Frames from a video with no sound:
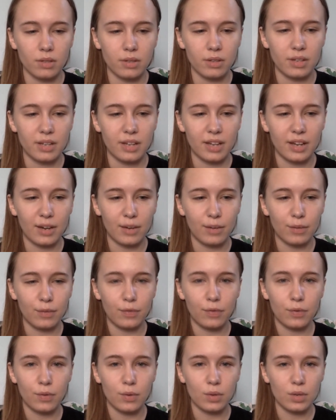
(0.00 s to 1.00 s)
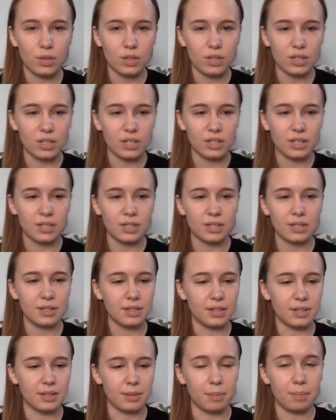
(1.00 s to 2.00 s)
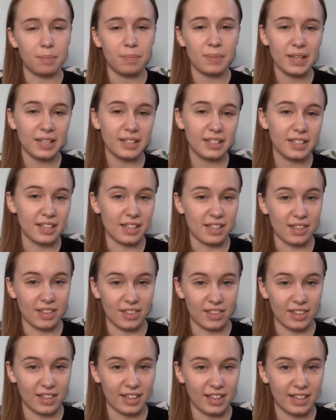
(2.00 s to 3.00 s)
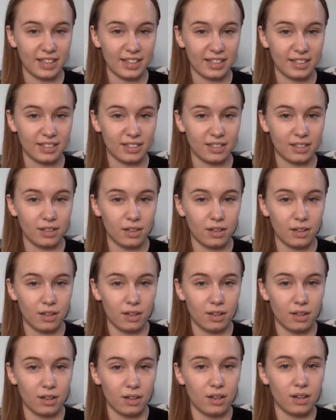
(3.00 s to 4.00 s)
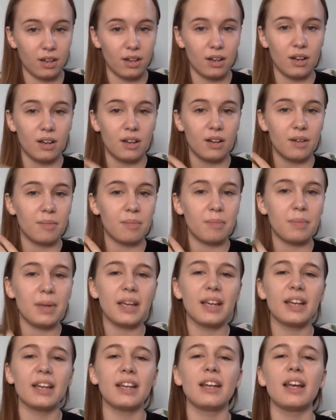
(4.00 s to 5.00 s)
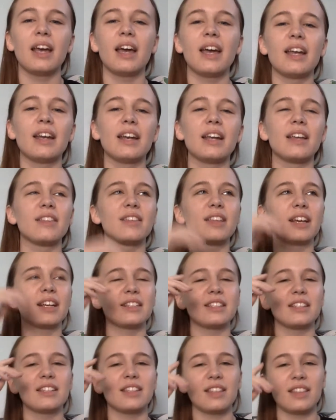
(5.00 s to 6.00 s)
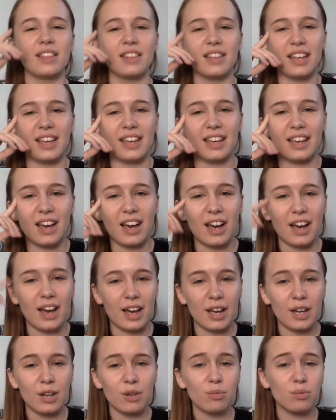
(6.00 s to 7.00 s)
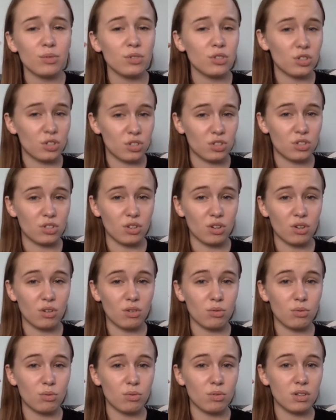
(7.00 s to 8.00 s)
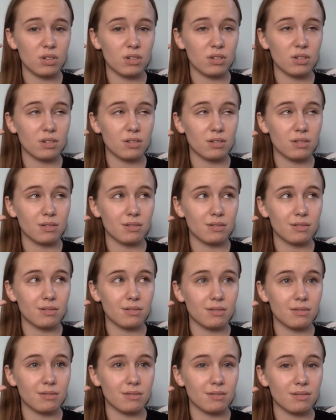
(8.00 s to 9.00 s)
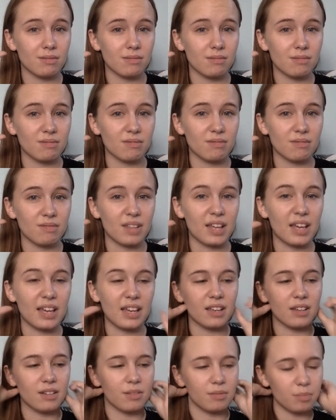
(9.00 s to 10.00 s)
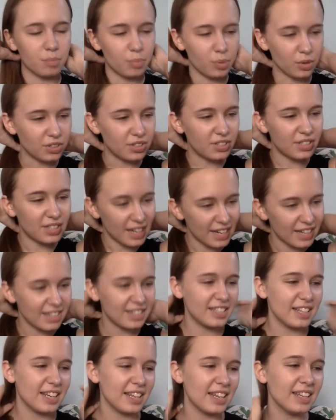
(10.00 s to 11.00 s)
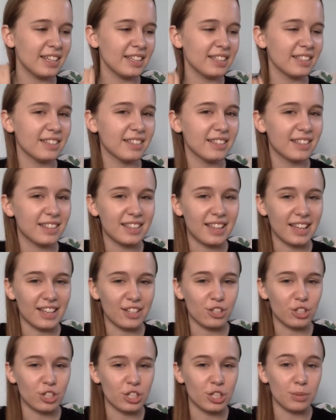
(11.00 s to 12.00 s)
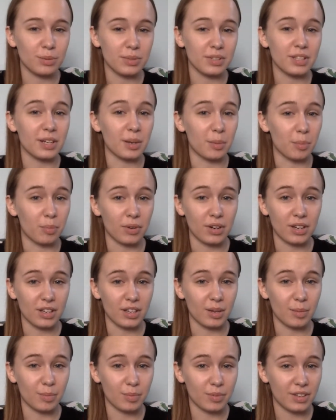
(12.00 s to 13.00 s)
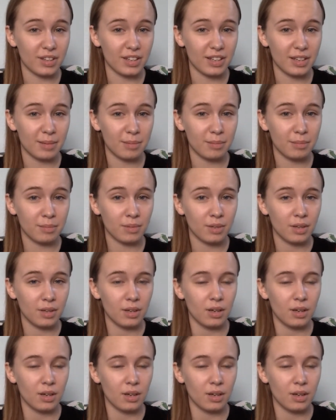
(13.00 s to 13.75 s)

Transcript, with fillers: now for the Becky thing. Man, and that's the thing. I was so like predicting that she was going to break up with him